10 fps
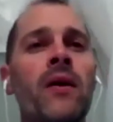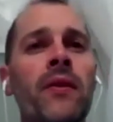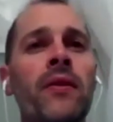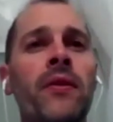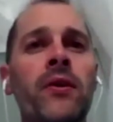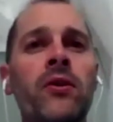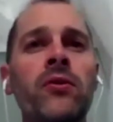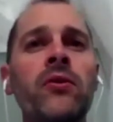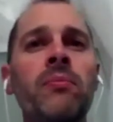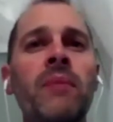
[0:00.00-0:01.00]
The
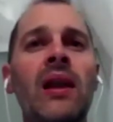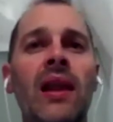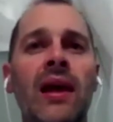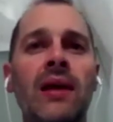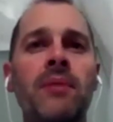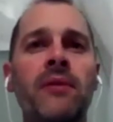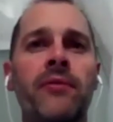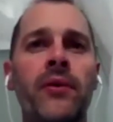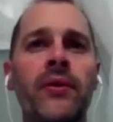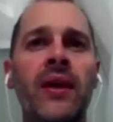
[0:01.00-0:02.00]
youth may labor
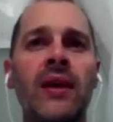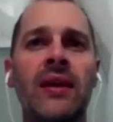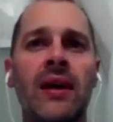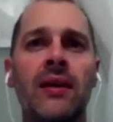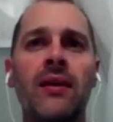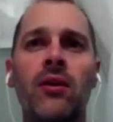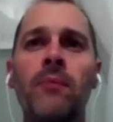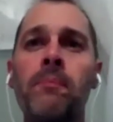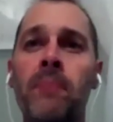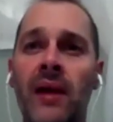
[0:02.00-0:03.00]
for their young
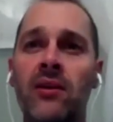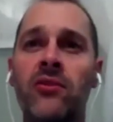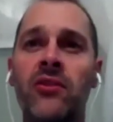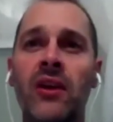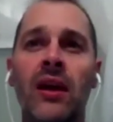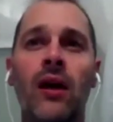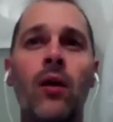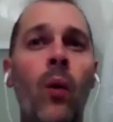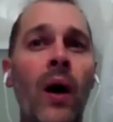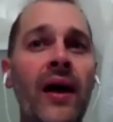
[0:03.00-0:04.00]
companions in a
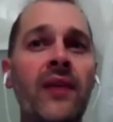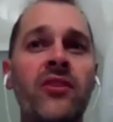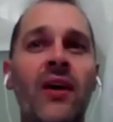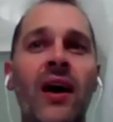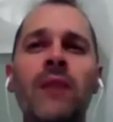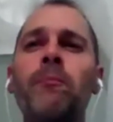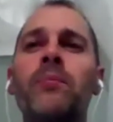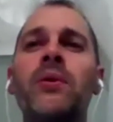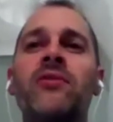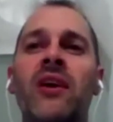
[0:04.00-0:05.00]
quiet,
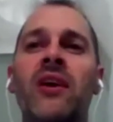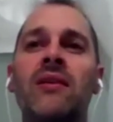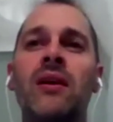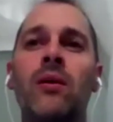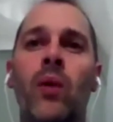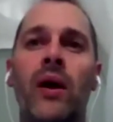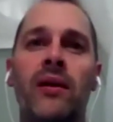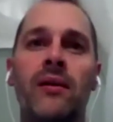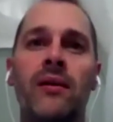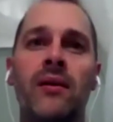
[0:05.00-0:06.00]
unpretending way.
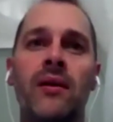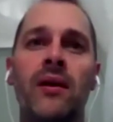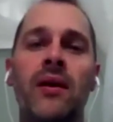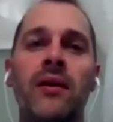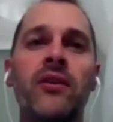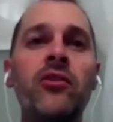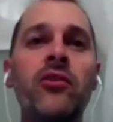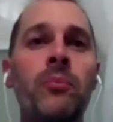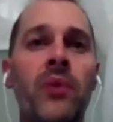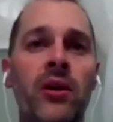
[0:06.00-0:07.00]
This
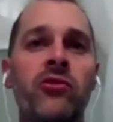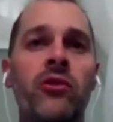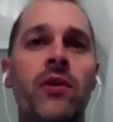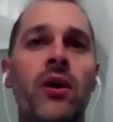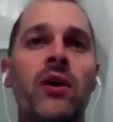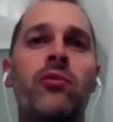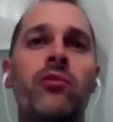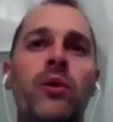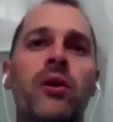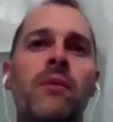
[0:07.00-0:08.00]
branch of God's
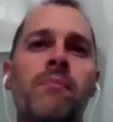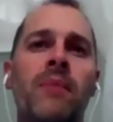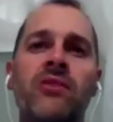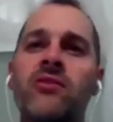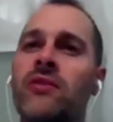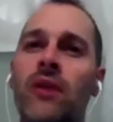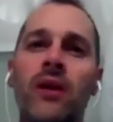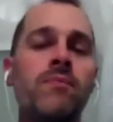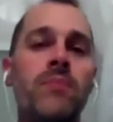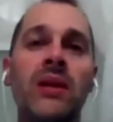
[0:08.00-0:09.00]
work must not
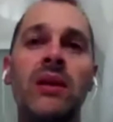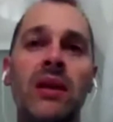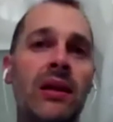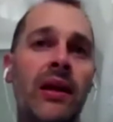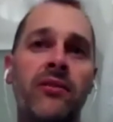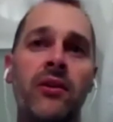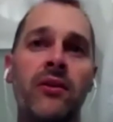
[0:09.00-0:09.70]
be neglected.